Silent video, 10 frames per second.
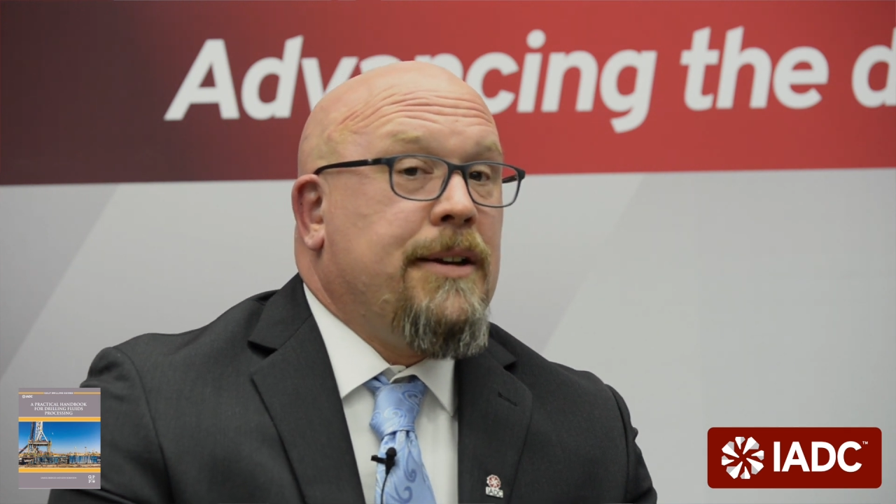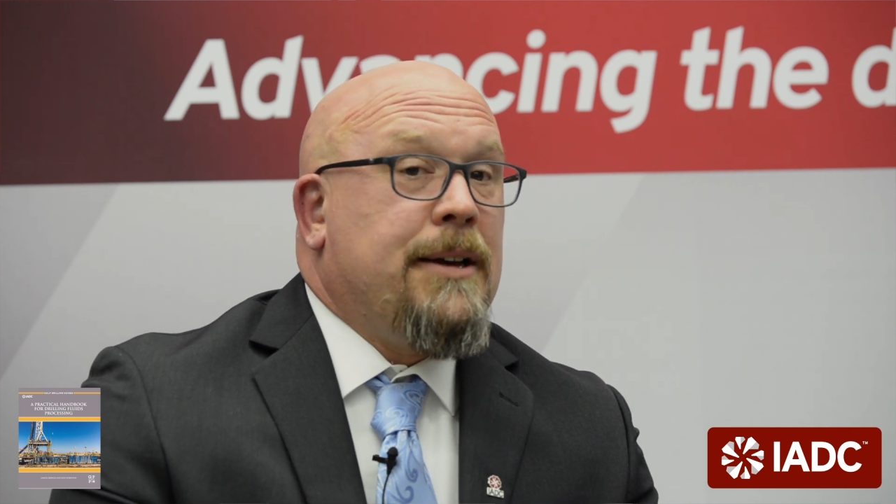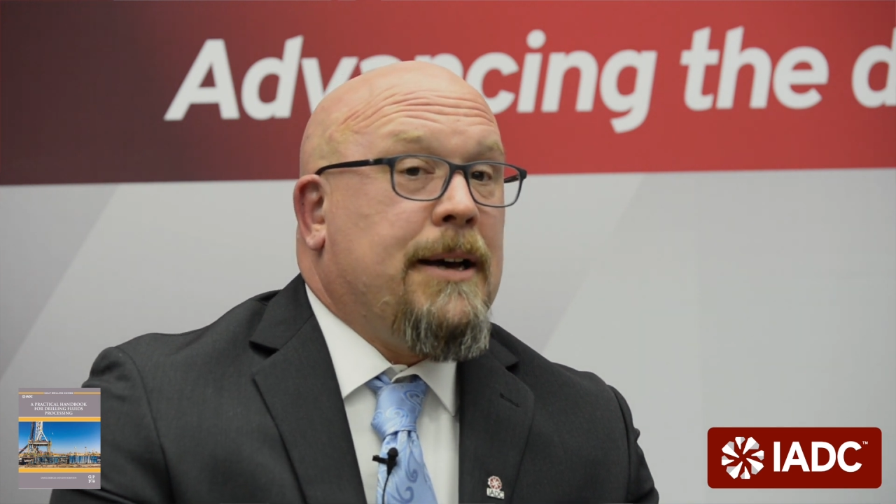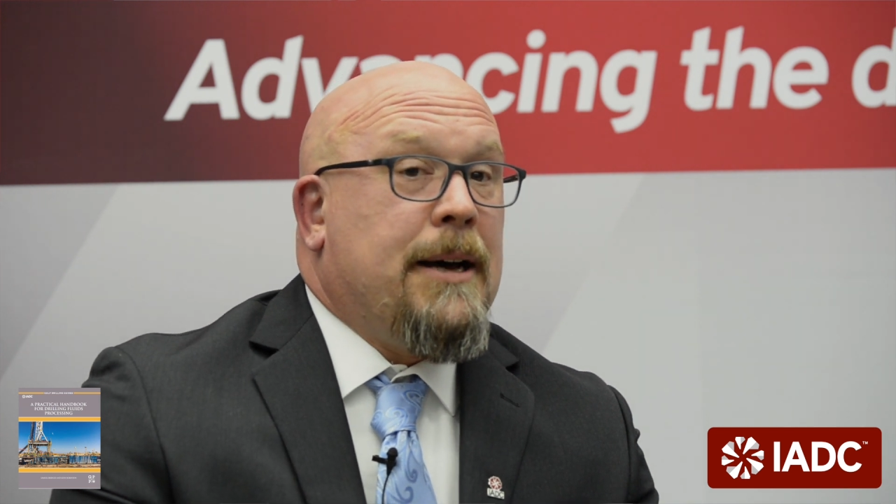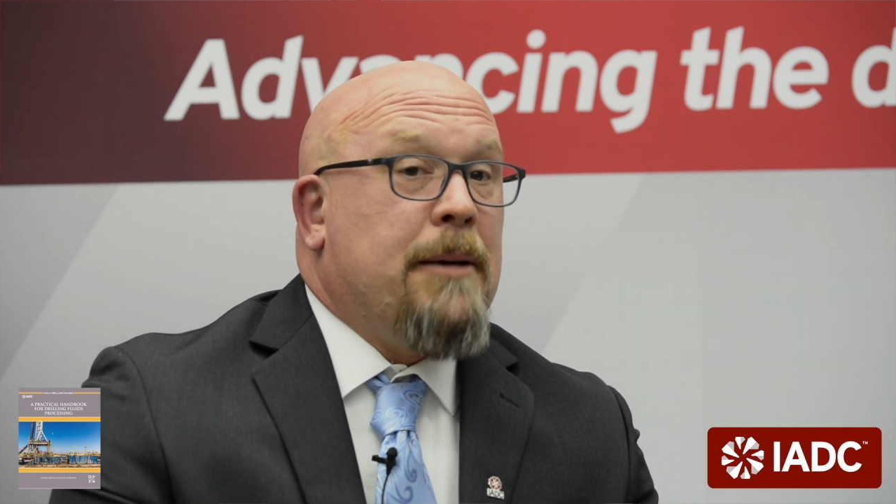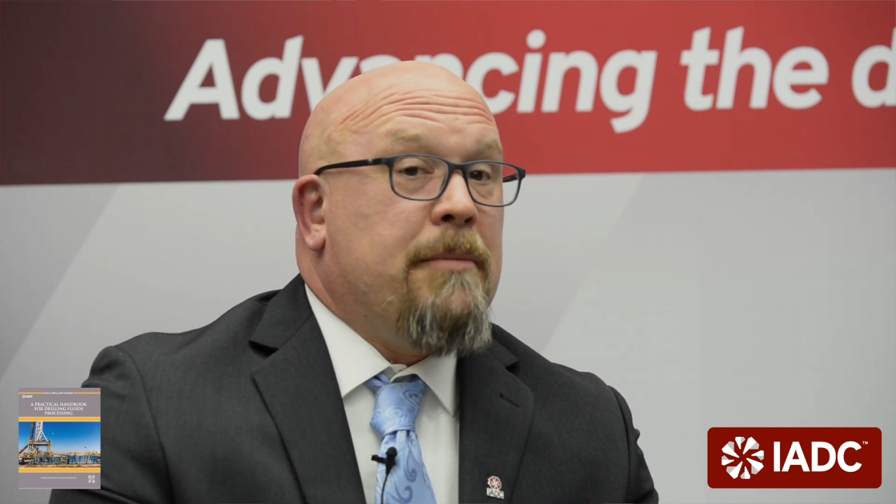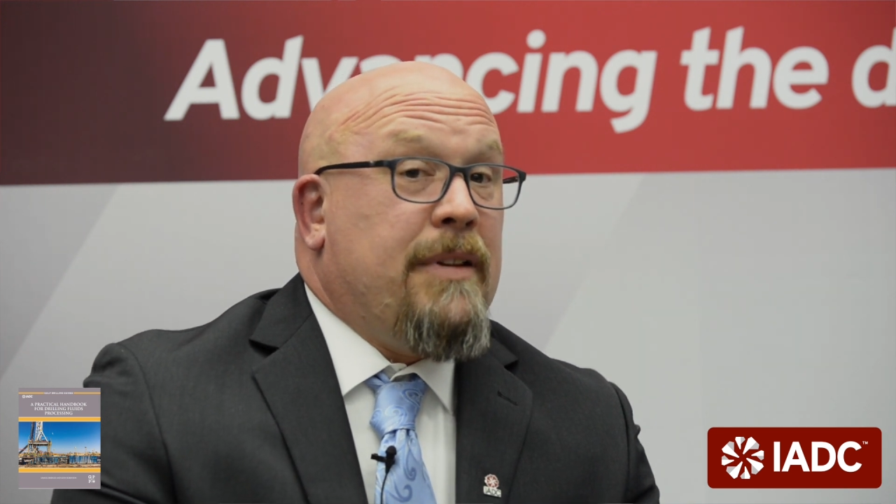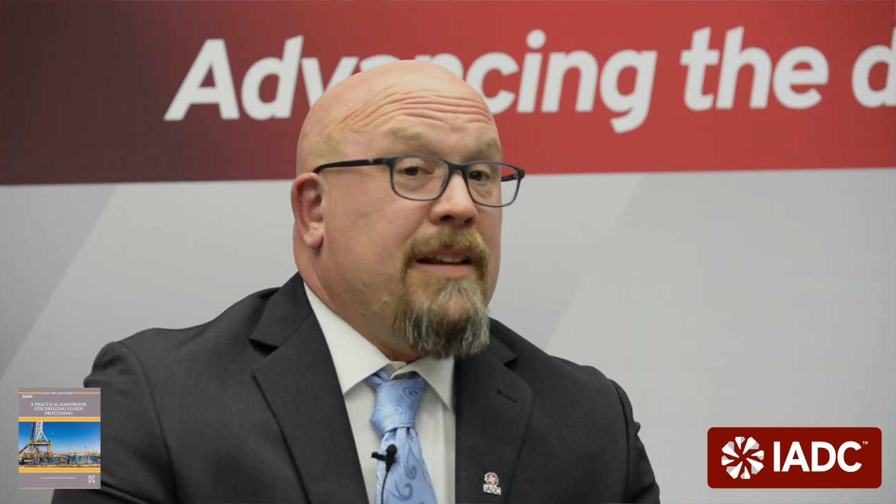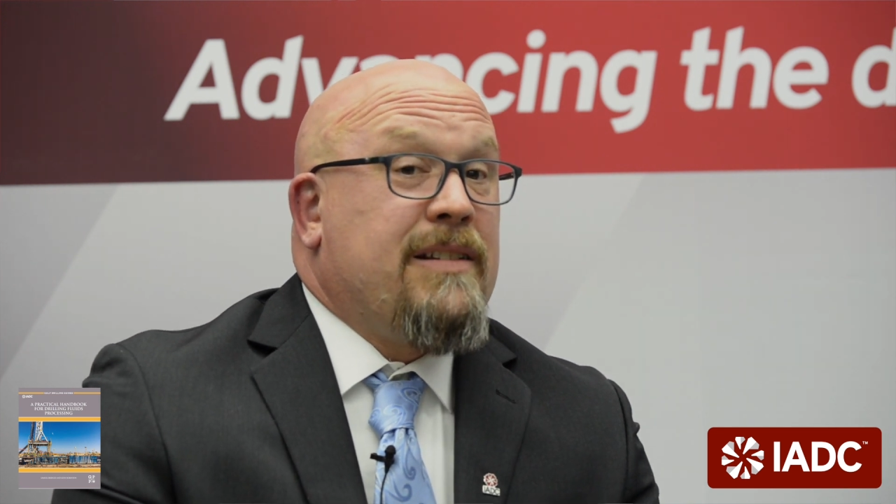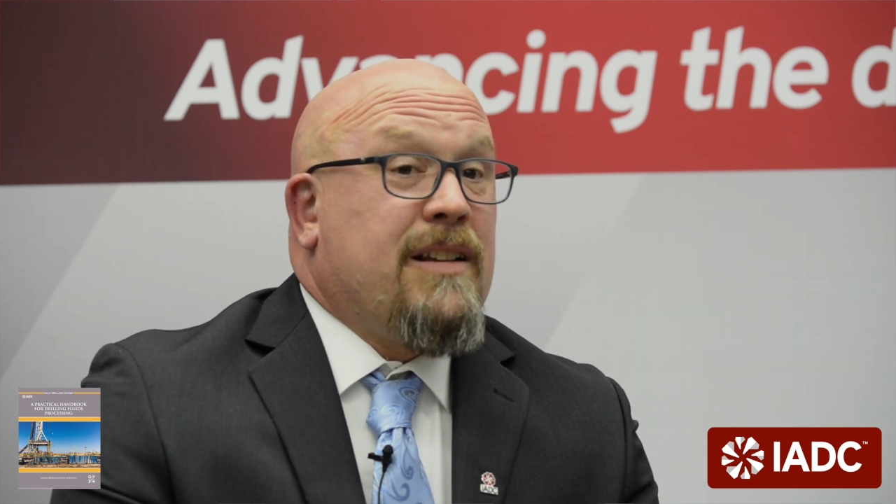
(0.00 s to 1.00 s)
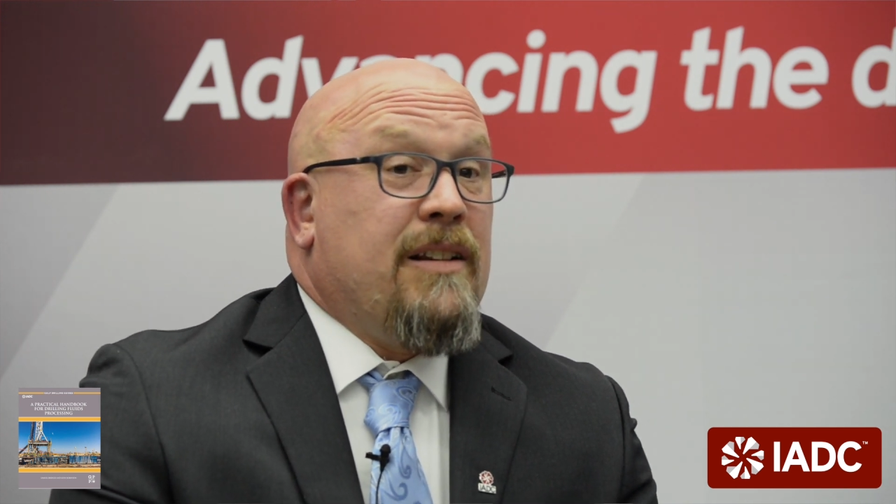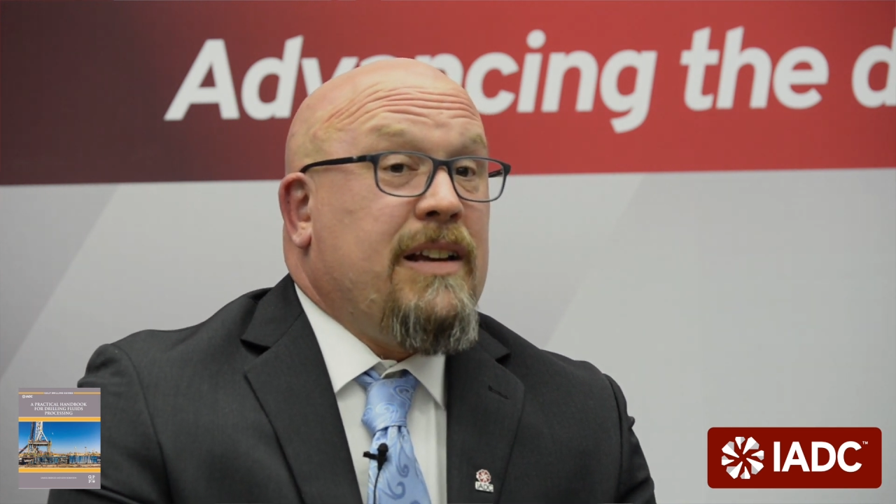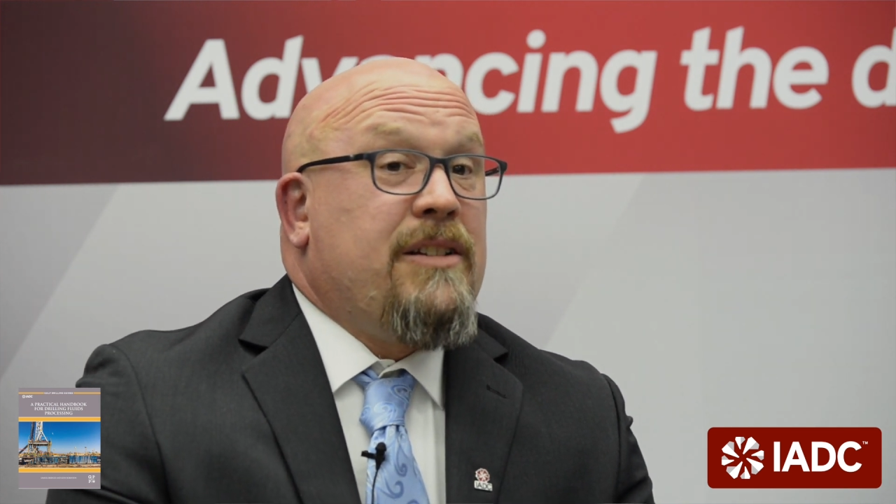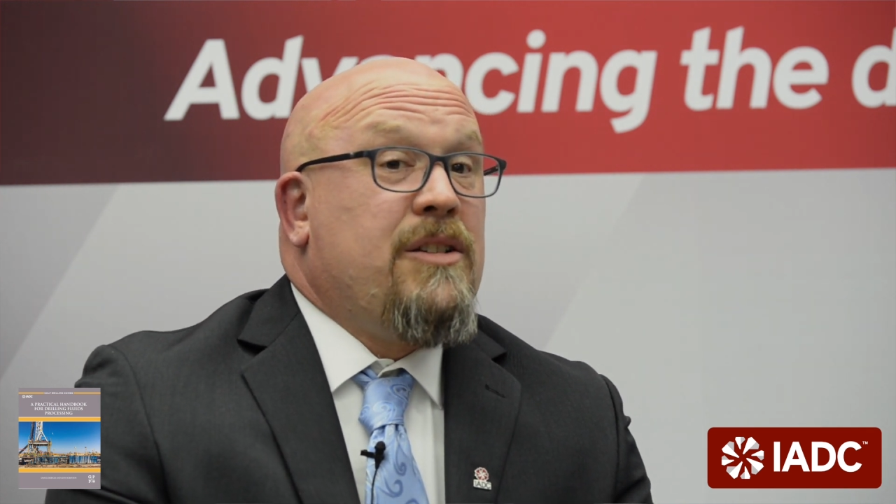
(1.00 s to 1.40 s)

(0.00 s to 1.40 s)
And these can lead